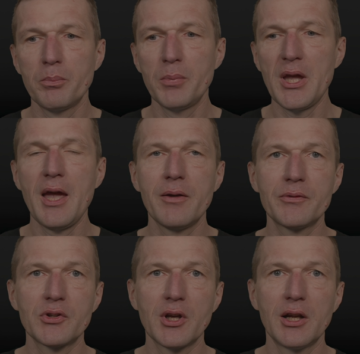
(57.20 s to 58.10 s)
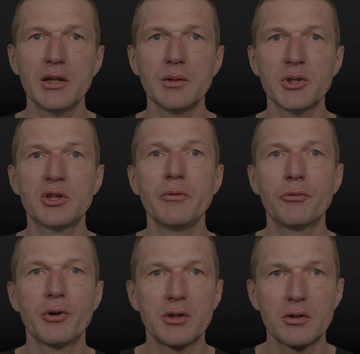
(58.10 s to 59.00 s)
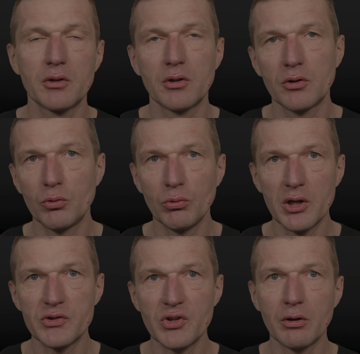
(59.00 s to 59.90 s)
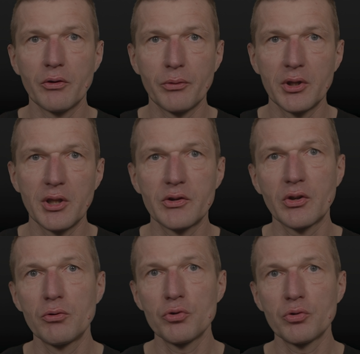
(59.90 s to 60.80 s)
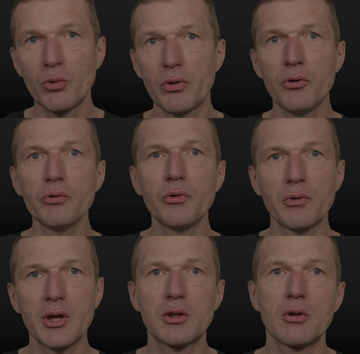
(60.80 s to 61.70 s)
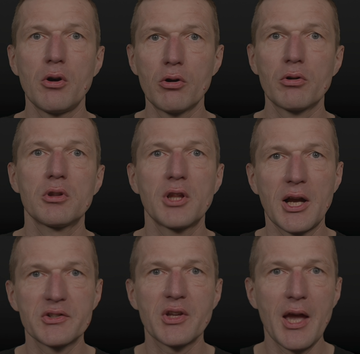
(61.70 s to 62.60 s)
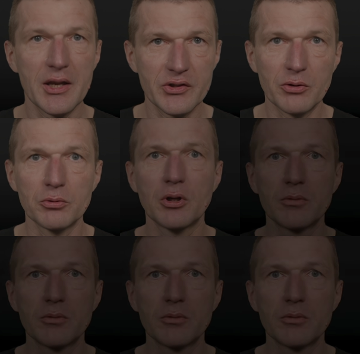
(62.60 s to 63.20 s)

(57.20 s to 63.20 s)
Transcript: behaves a little bit different to a single thread execution with new thread or task executor.